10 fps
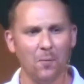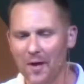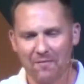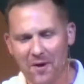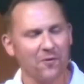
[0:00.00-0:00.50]

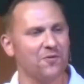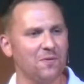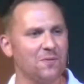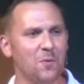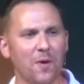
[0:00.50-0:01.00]
whatever else
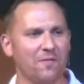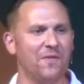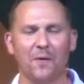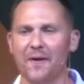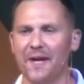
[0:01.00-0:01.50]
you want to
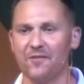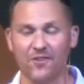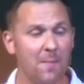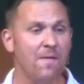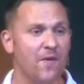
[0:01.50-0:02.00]
fill in there.
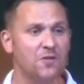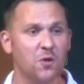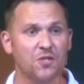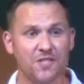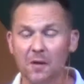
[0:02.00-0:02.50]
Some of
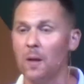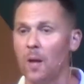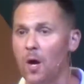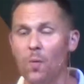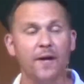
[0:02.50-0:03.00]
us are still a
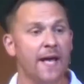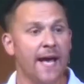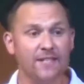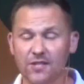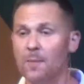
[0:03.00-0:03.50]
long way,
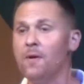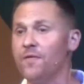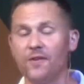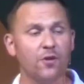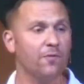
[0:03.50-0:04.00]
and some
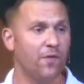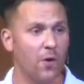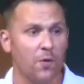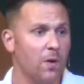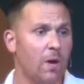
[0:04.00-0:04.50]
of us are
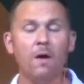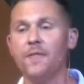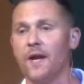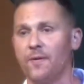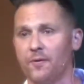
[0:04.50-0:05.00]
farther
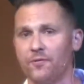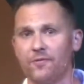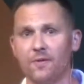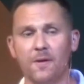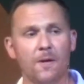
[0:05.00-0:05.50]
along than
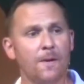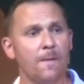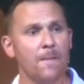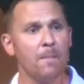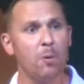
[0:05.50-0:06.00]
others.
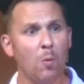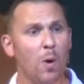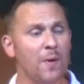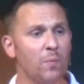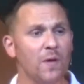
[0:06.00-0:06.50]
But
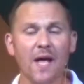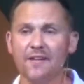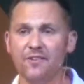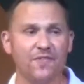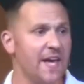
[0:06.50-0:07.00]
what we
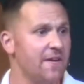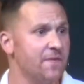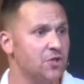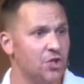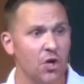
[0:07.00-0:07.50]
realize is that in
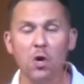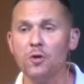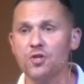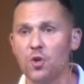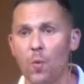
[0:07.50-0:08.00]
the
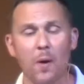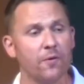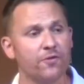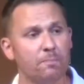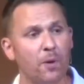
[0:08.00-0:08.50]
church, the way
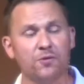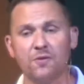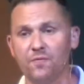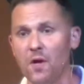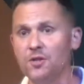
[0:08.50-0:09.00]
we're supposed
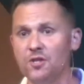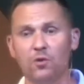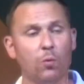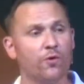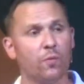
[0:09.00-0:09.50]
to function
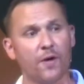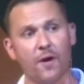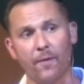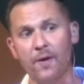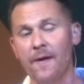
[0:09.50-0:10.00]
towards one
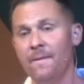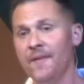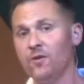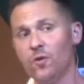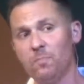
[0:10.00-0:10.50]
another
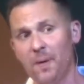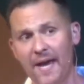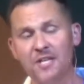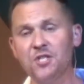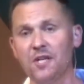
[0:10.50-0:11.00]
is with
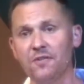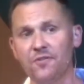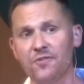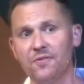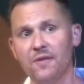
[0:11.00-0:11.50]

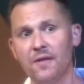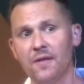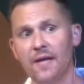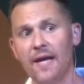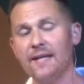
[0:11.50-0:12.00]
patience
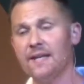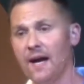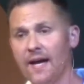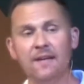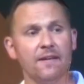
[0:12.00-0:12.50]
and
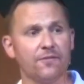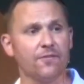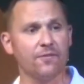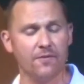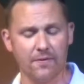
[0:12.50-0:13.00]

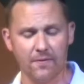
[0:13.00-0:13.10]
kindness.